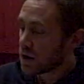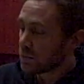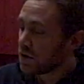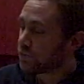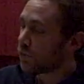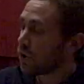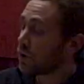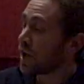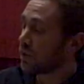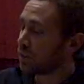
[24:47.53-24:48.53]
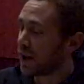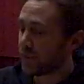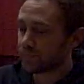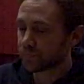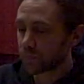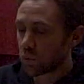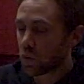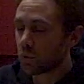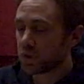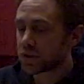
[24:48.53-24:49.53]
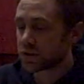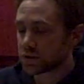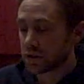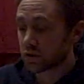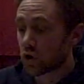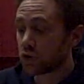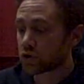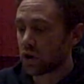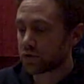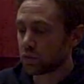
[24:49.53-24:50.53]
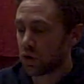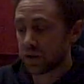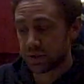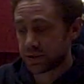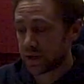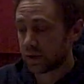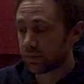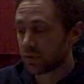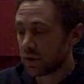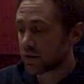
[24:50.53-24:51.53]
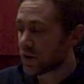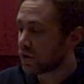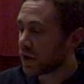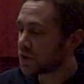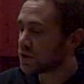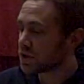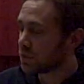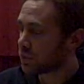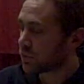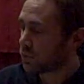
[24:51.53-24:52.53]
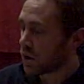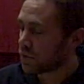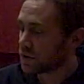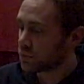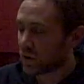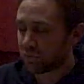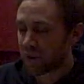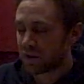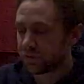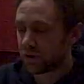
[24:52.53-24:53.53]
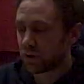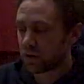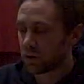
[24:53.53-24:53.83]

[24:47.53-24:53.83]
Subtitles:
Bees follow another plan, one which is in contrast to what I just said. Their relationship with the world is one of benefit,